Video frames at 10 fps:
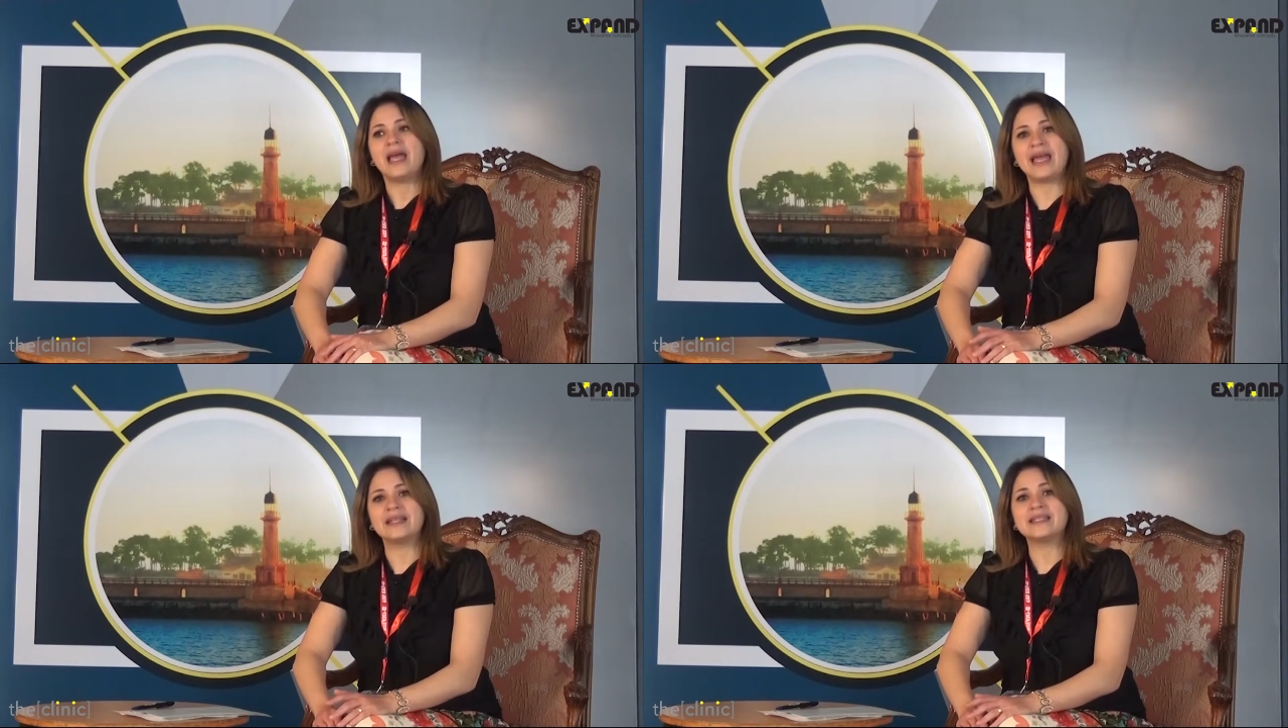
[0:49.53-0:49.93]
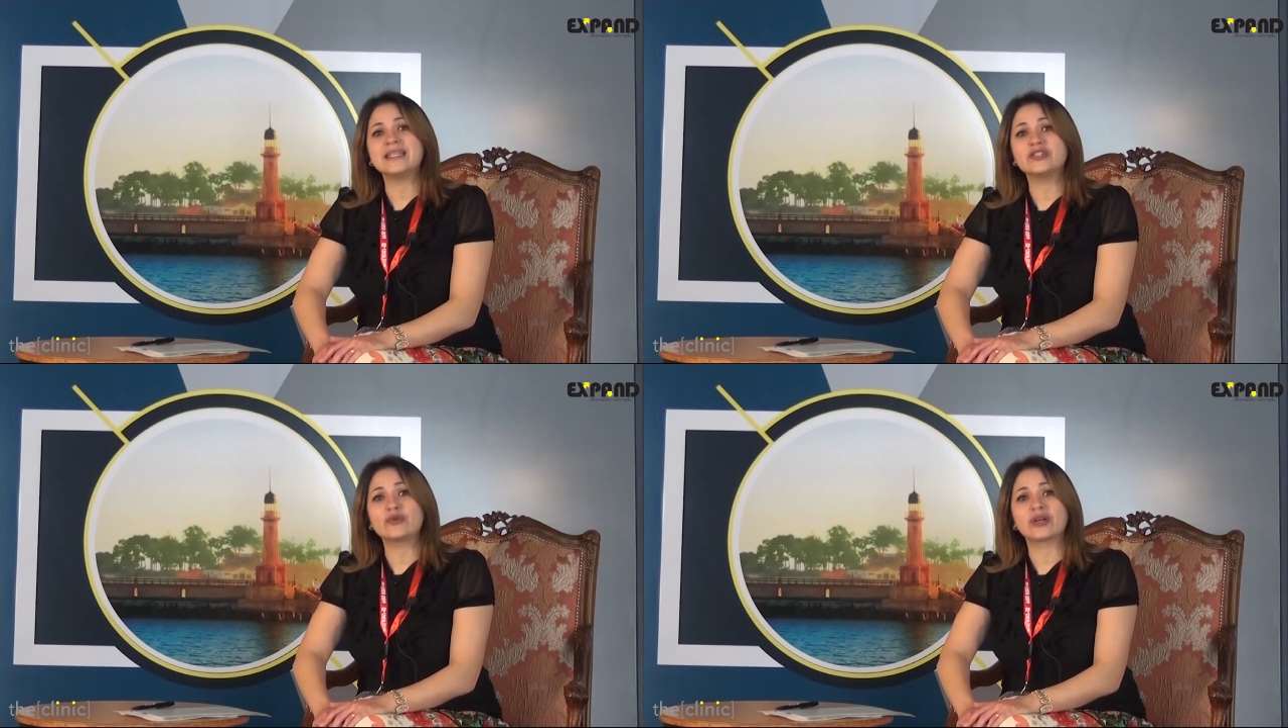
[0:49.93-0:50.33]
and
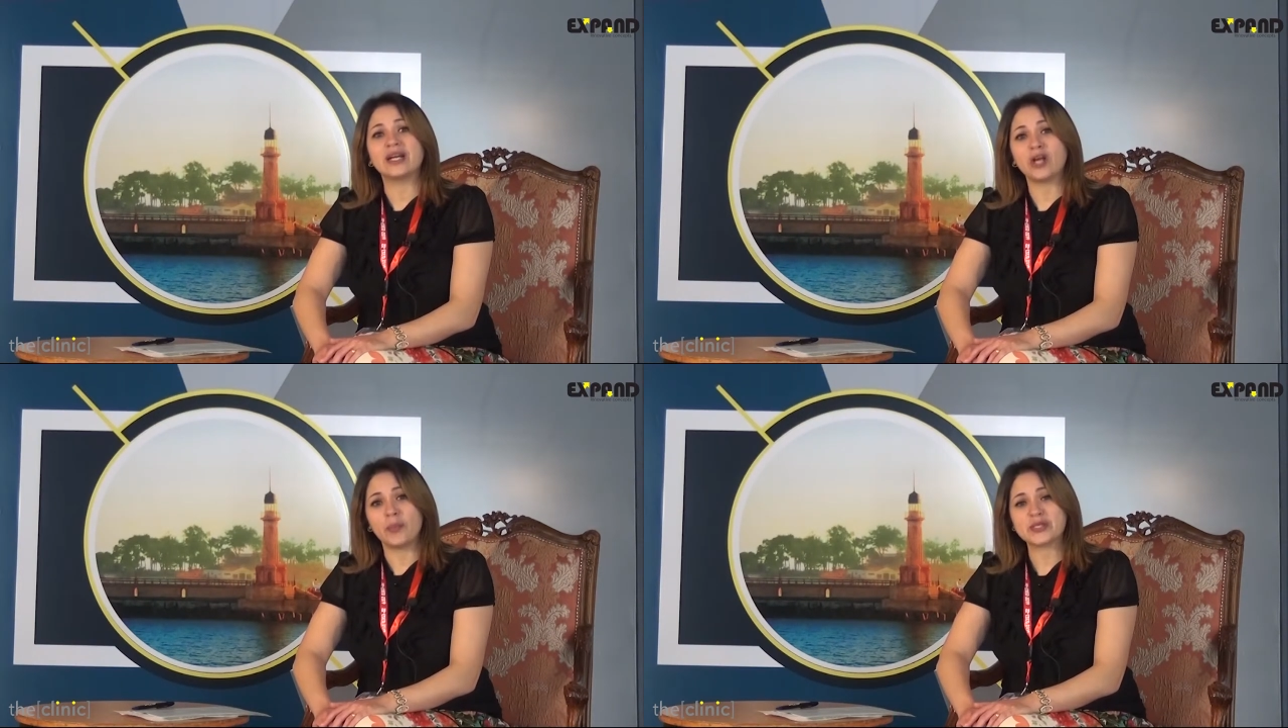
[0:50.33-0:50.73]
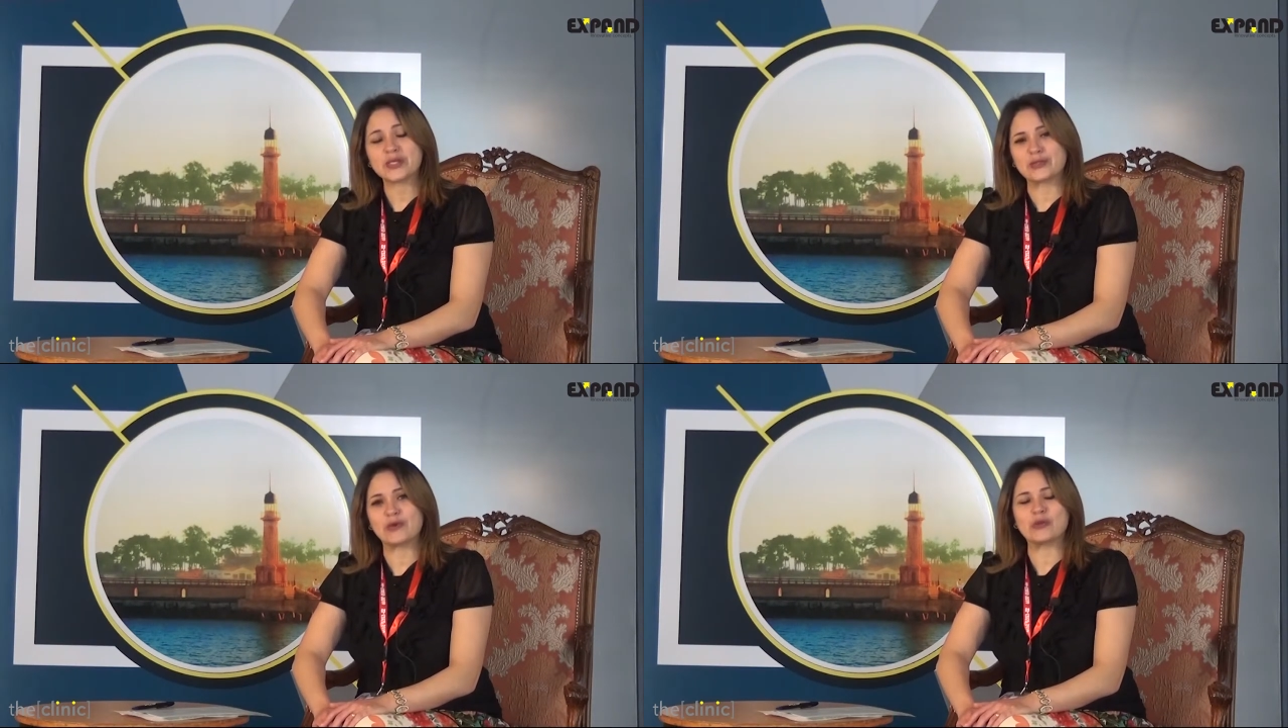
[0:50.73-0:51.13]

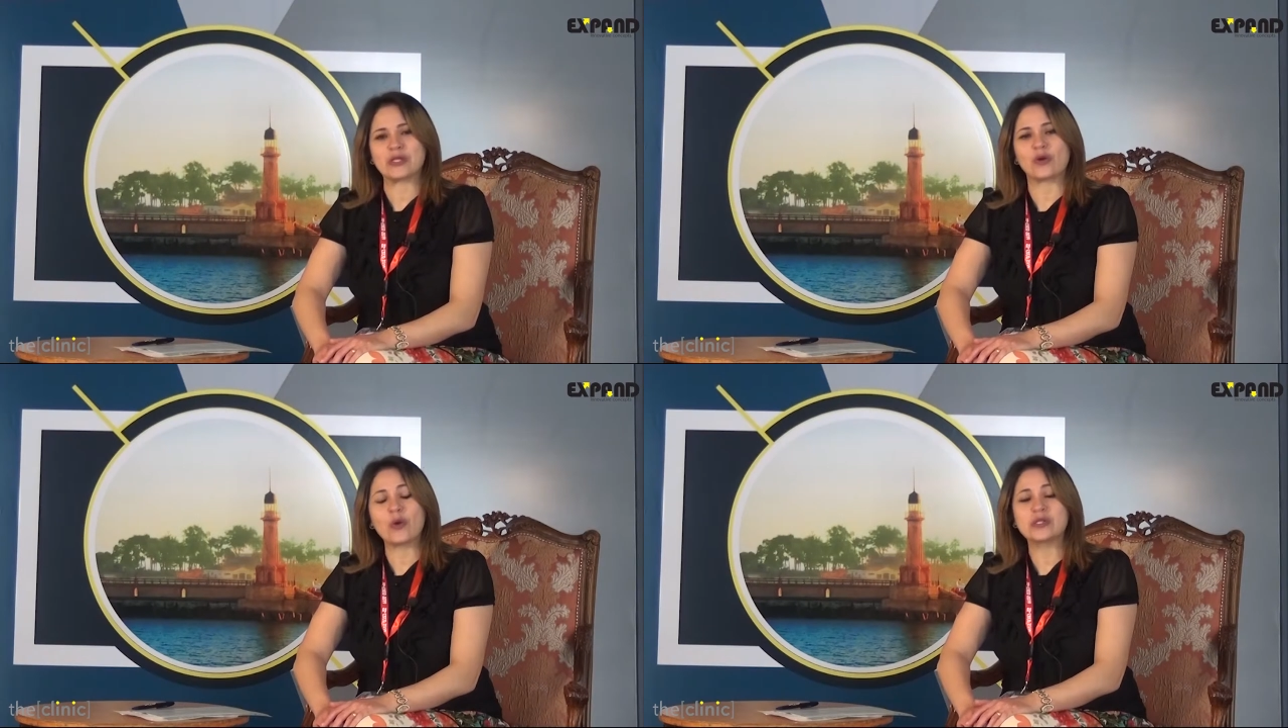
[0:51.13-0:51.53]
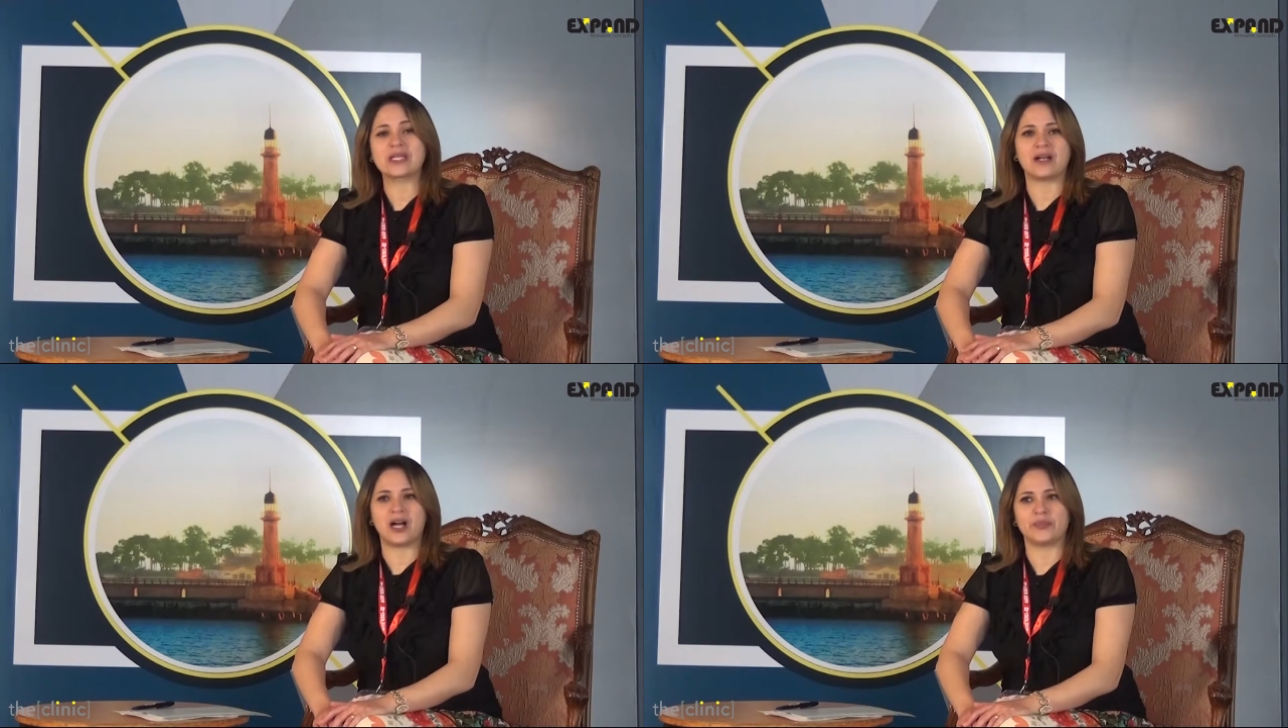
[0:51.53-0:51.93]
endocrinopathies
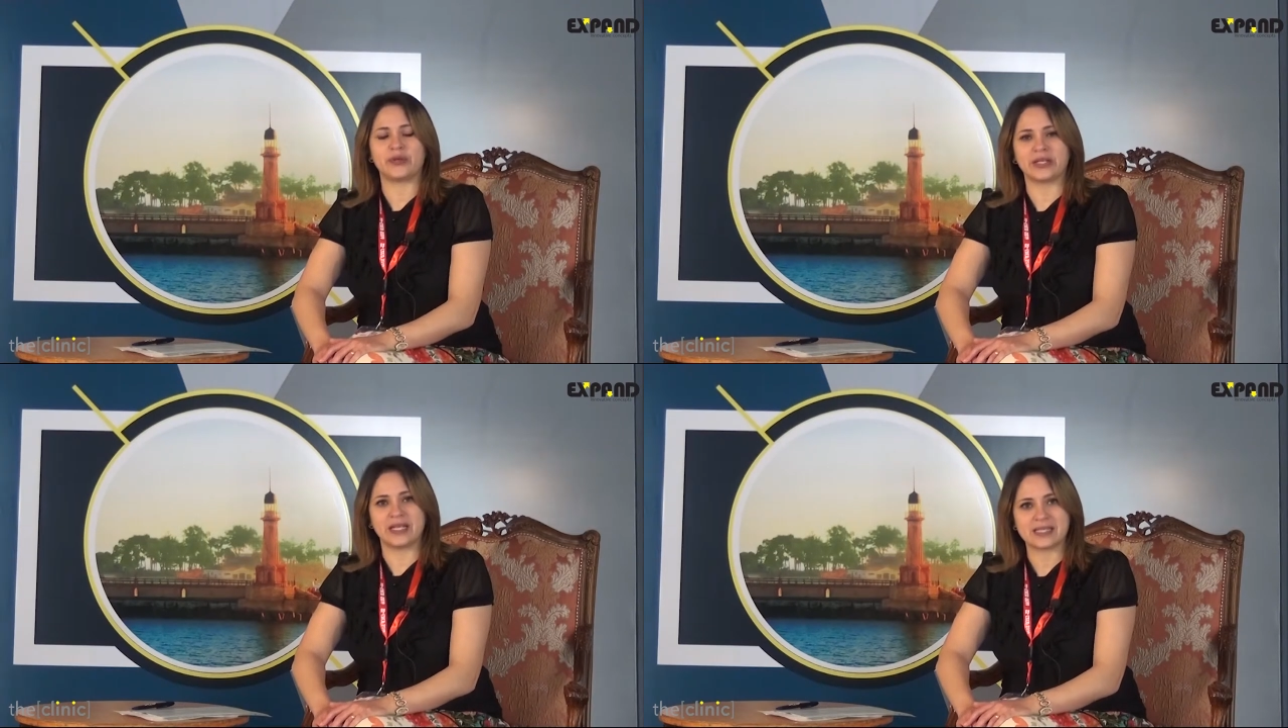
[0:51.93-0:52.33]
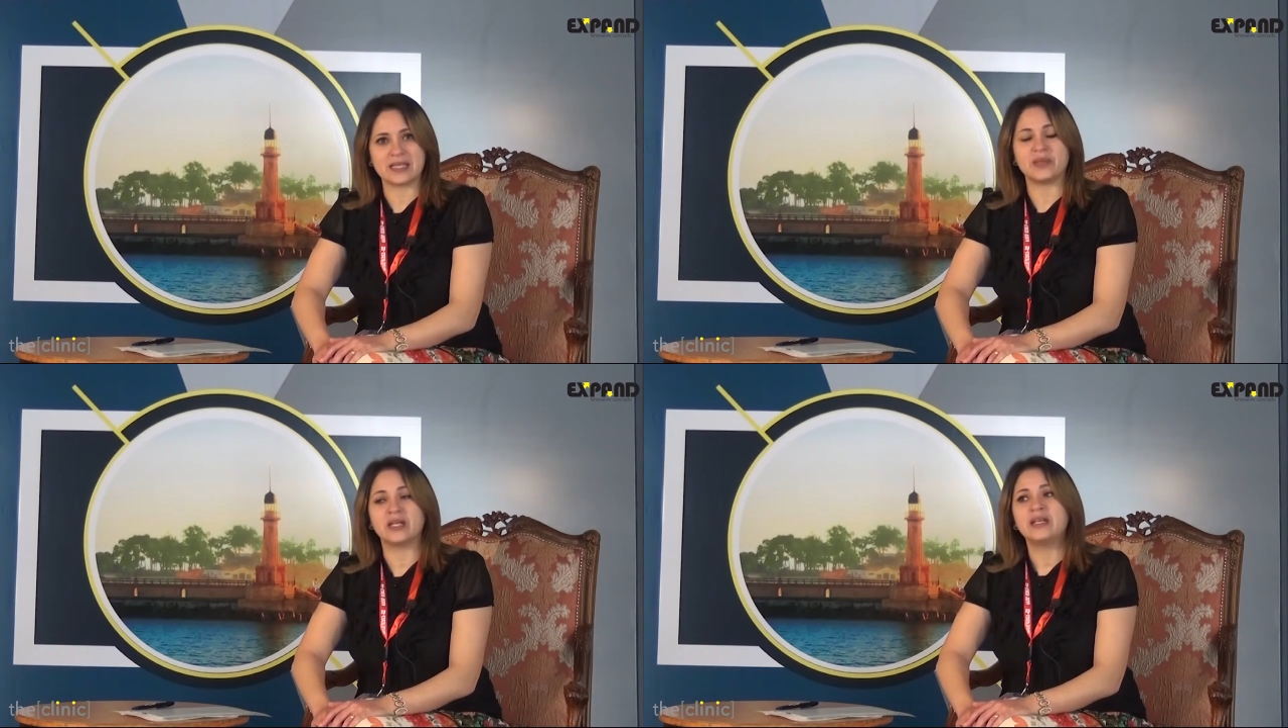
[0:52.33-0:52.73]
causing
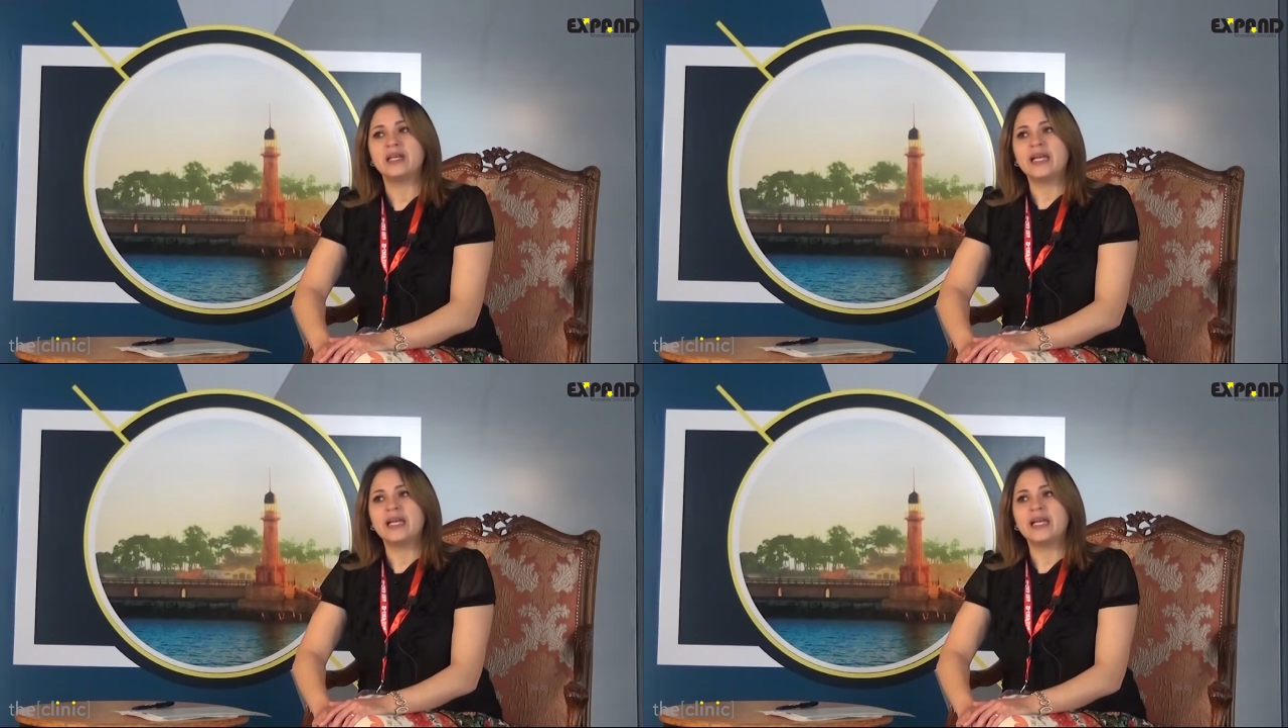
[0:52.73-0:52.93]
hyperglycemia.